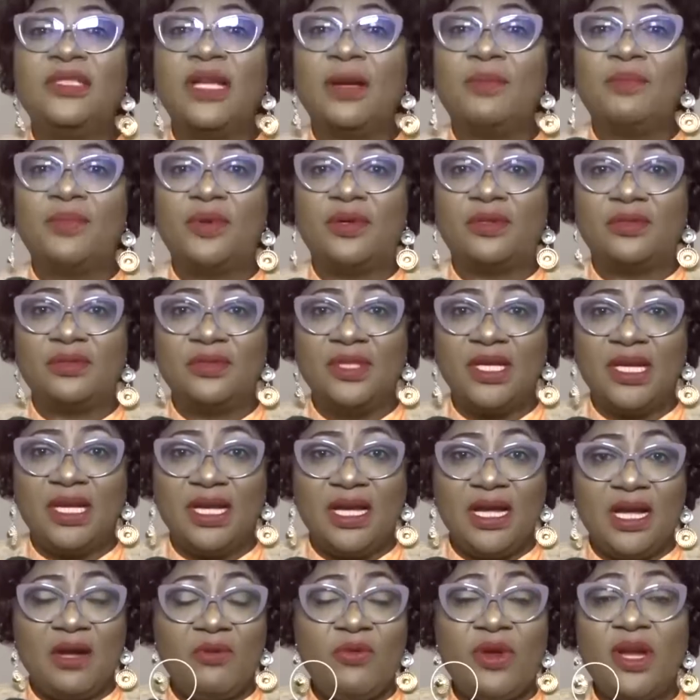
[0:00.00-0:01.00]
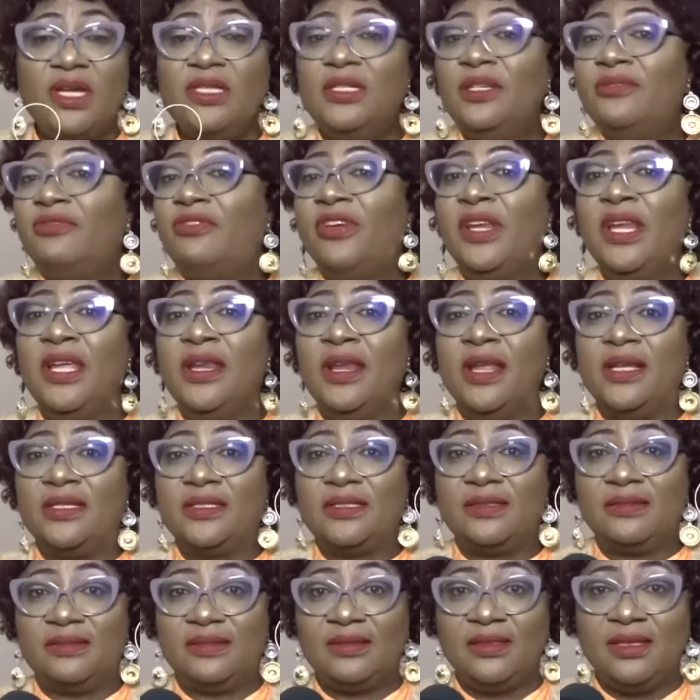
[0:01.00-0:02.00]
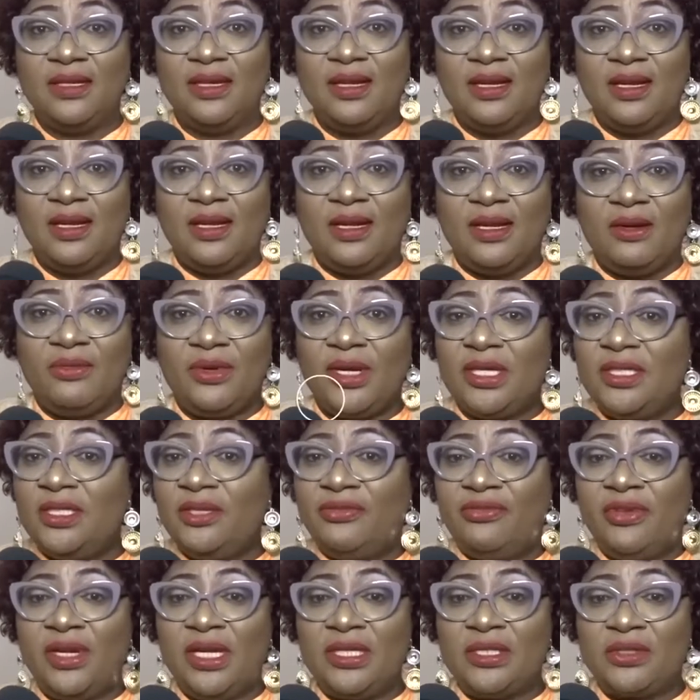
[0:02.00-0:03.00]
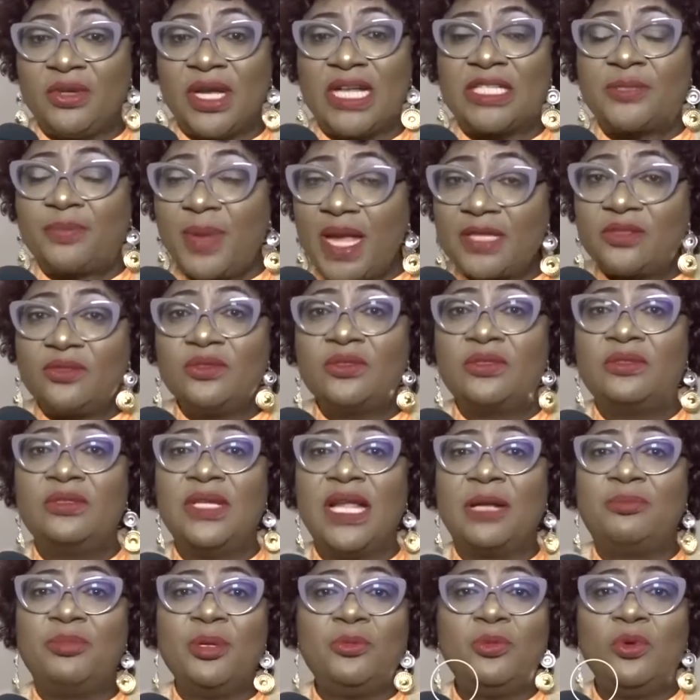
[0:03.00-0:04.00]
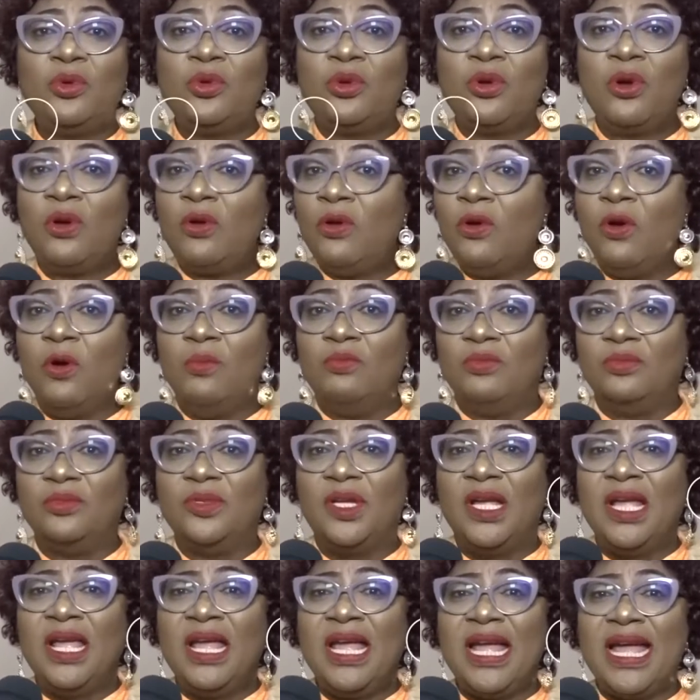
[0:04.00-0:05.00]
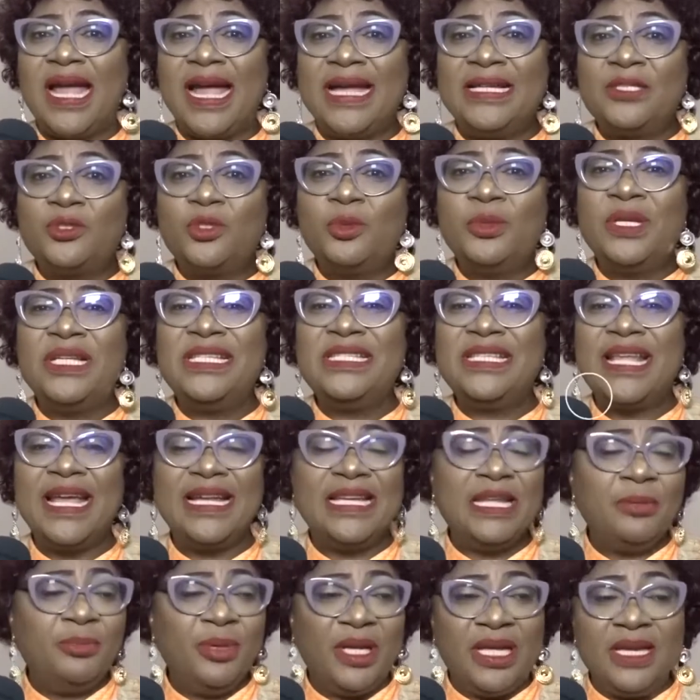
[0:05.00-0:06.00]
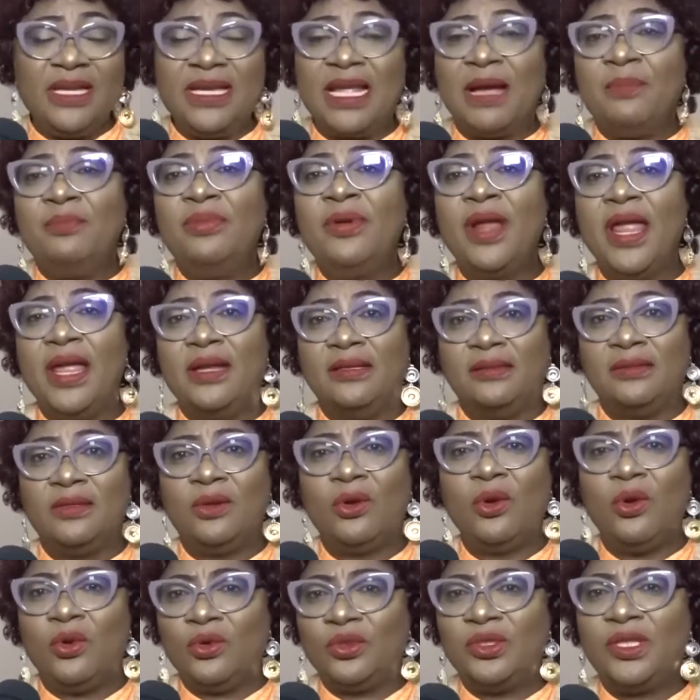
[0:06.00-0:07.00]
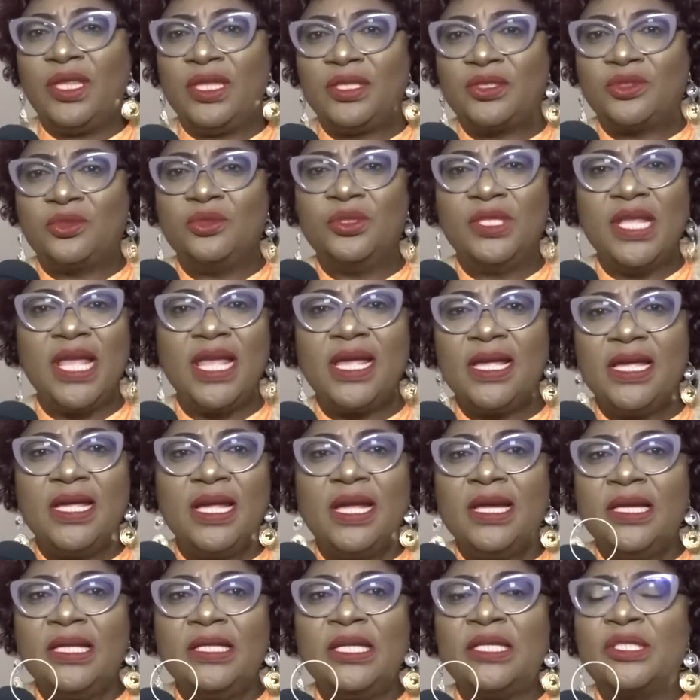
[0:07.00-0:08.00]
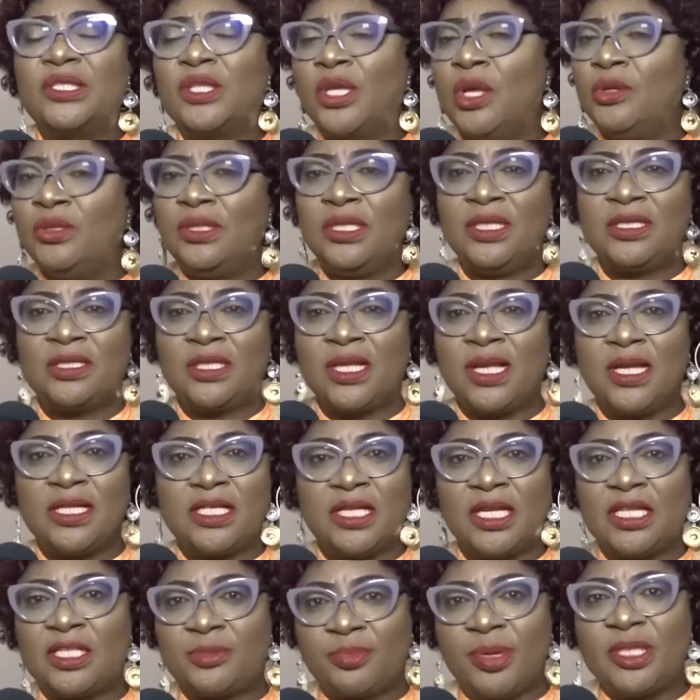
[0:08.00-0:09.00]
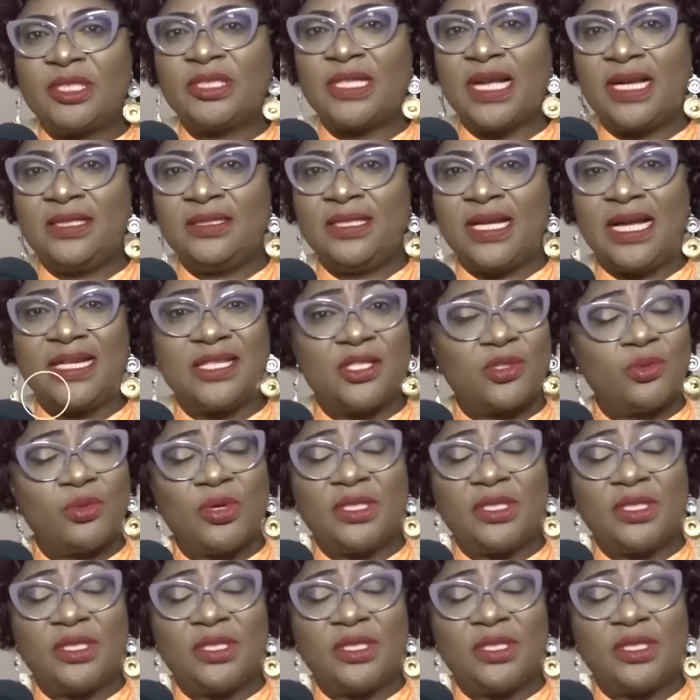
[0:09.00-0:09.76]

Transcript: temple. And we're already feeling it. We're already feeling it. We expect also that people will go home and to be indelible in their brain. Oh, this, today is, is a special day and it's